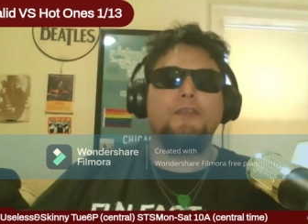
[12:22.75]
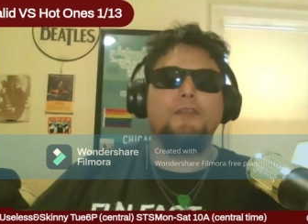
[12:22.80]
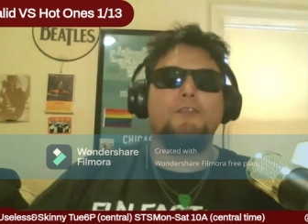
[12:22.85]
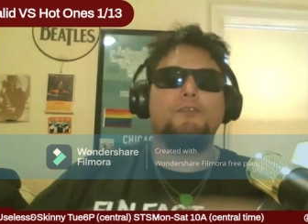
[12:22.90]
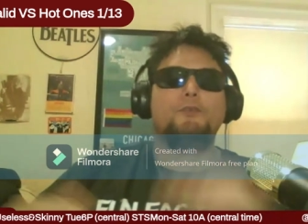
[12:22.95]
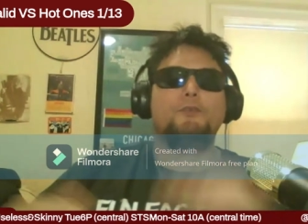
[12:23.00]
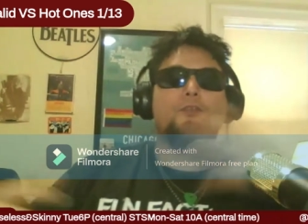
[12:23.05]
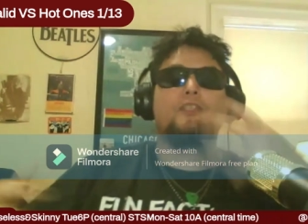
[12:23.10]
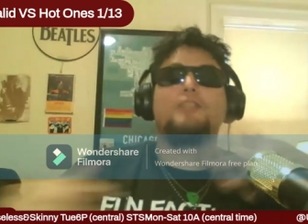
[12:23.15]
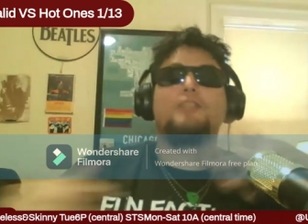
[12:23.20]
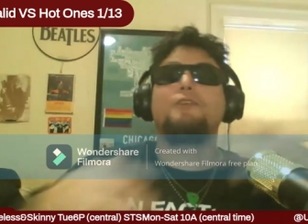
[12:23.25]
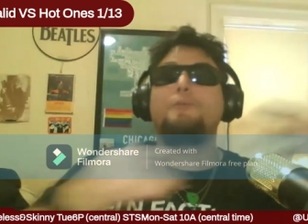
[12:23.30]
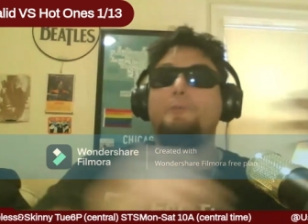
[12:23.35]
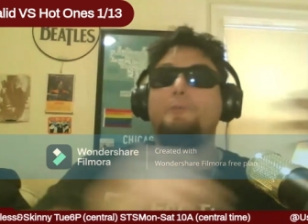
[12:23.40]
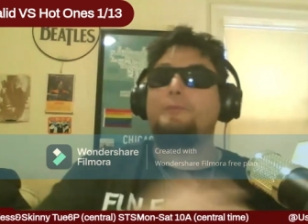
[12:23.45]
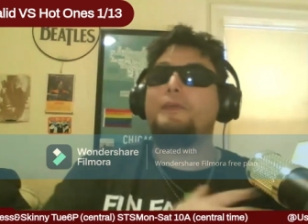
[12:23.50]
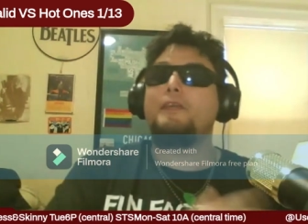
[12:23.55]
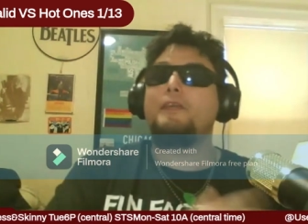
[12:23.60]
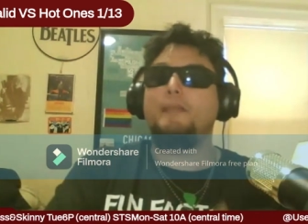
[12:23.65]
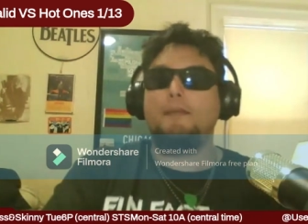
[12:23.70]
to still
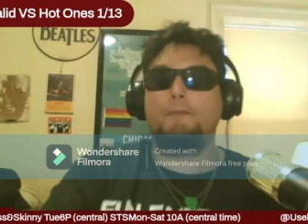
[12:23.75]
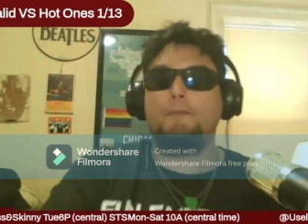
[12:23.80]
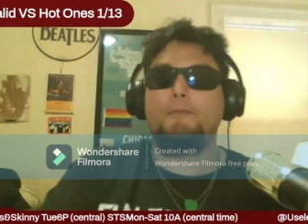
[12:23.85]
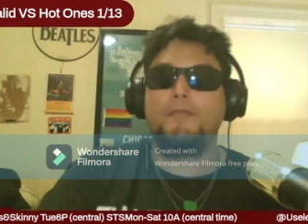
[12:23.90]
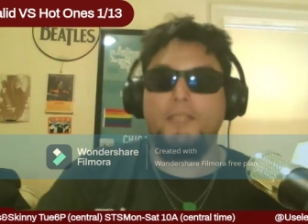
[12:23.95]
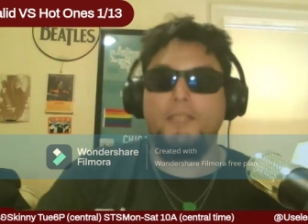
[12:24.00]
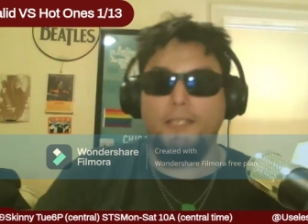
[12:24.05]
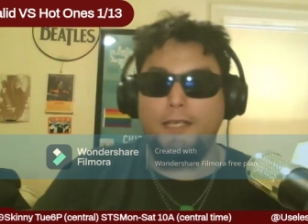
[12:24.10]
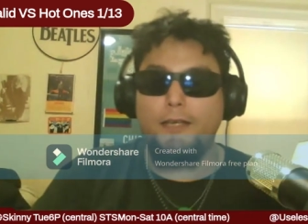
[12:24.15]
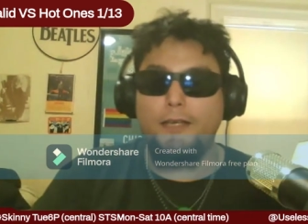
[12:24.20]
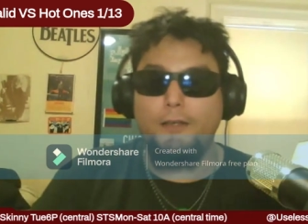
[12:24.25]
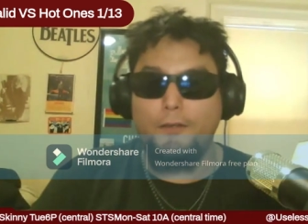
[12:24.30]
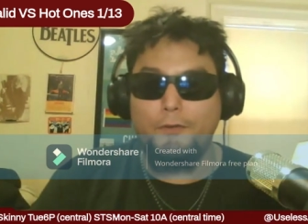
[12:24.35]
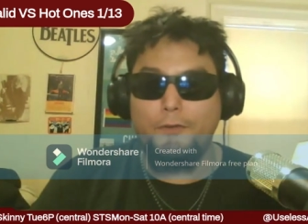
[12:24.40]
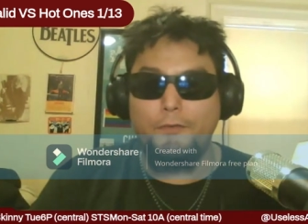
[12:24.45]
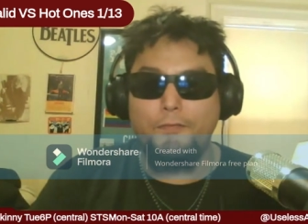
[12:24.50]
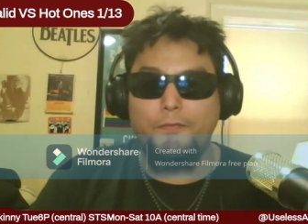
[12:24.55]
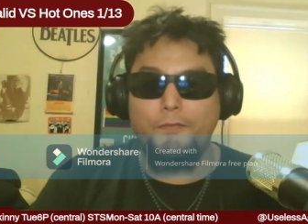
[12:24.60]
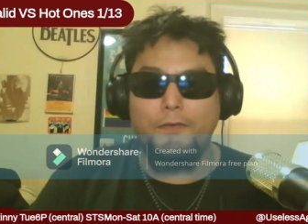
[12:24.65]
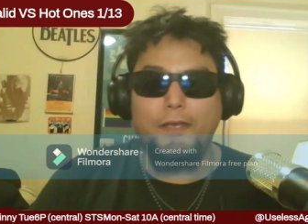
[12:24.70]
be
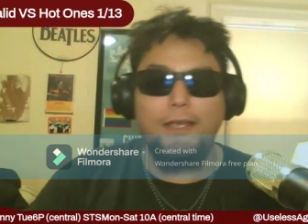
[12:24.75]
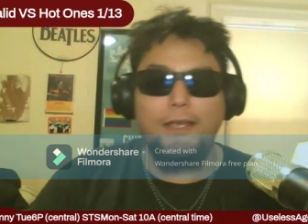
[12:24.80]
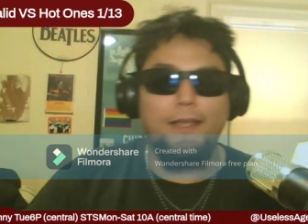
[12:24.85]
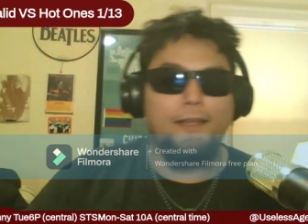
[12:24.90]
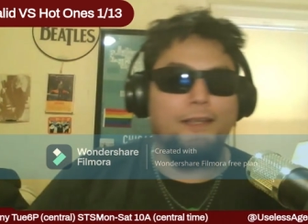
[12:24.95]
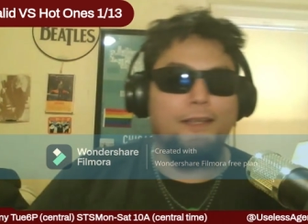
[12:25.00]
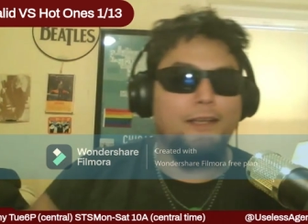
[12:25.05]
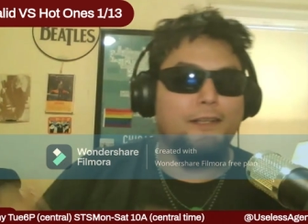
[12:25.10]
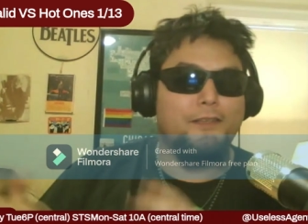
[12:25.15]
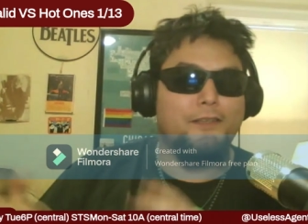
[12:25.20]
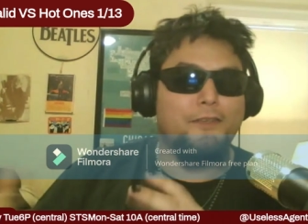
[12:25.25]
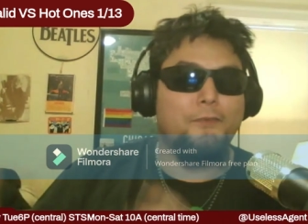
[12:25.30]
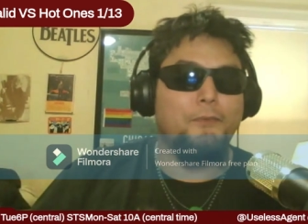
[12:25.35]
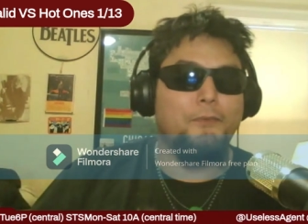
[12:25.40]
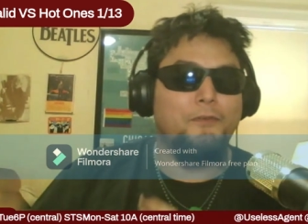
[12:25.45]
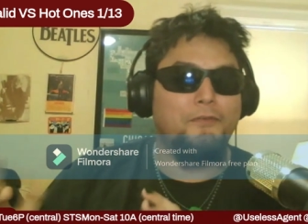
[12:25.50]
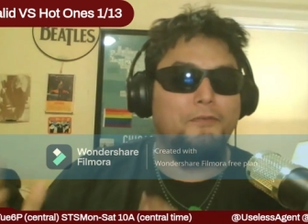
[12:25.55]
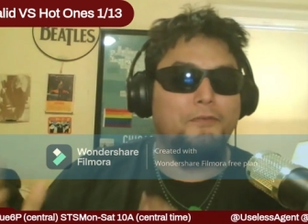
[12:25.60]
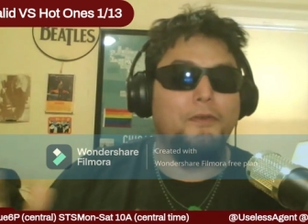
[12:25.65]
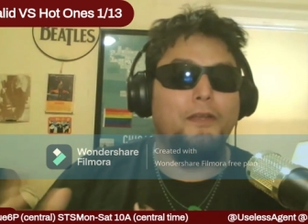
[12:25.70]
himself and yet still be
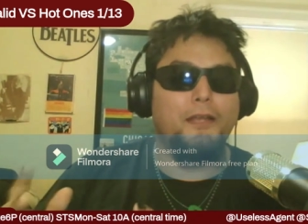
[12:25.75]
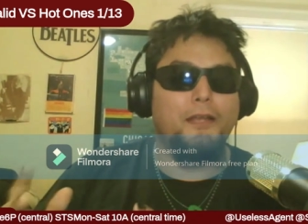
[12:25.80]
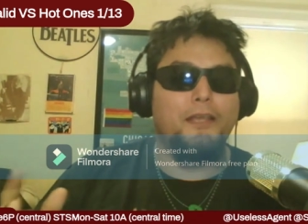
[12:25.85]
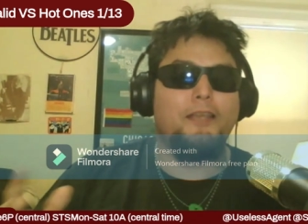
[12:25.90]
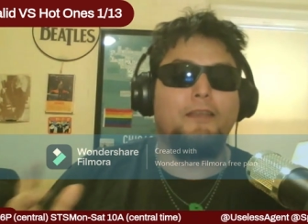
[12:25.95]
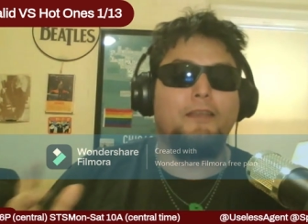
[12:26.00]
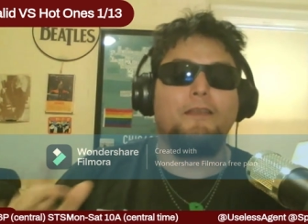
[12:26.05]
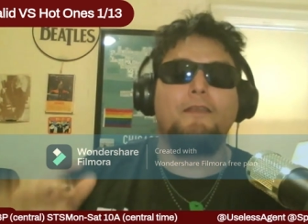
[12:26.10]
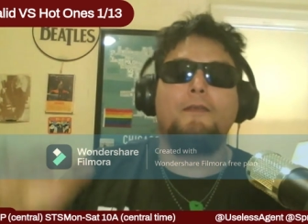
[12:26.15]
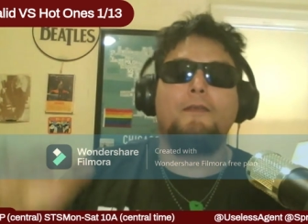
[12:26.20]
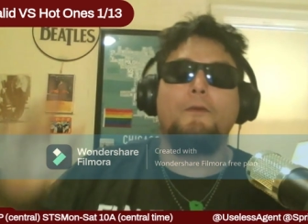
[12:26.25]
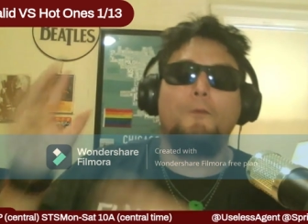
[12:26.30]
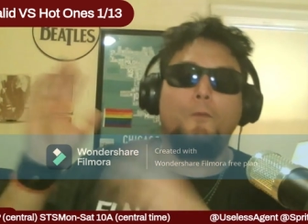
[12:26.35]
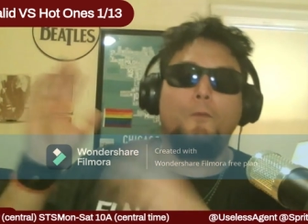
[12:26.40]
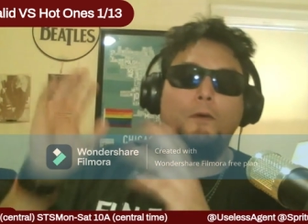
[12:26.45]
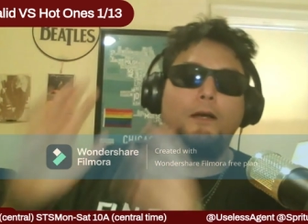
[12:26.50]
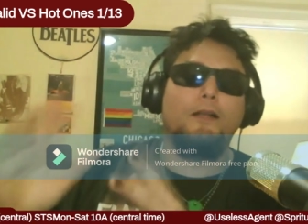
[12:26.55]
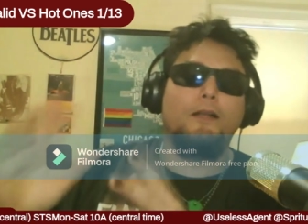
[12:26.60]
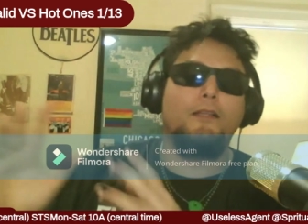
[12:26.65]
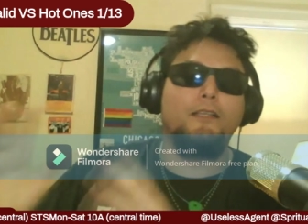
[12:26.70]
funny
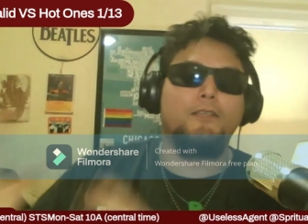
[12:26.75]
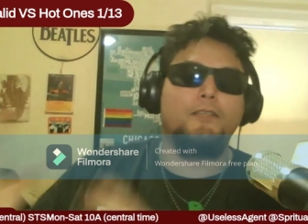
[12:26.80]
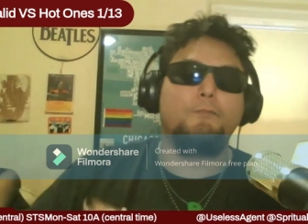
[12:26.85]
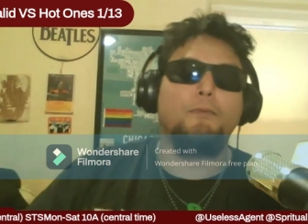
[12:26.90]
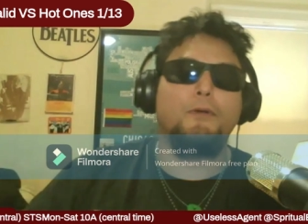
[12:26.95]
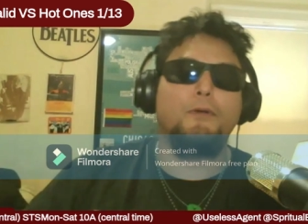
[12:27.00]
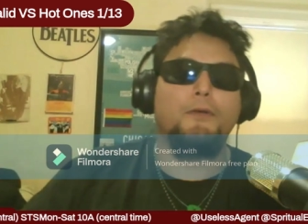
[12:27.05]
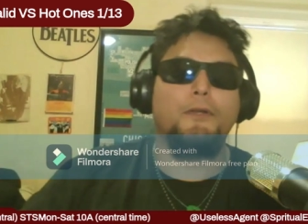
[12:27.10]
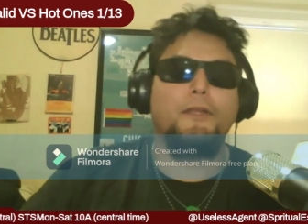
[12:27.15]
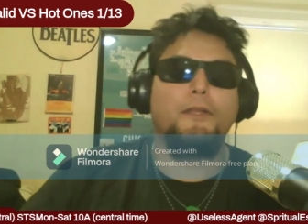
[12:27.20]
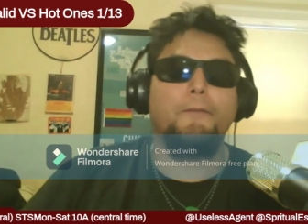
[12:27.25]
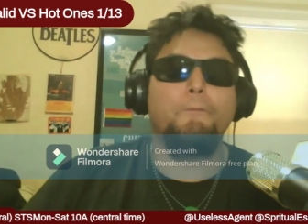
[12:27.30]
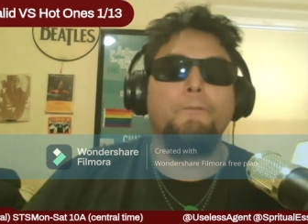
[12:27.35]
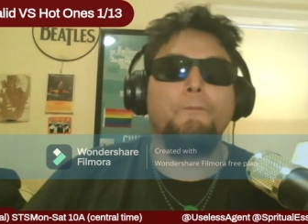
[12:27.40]
while he's burning.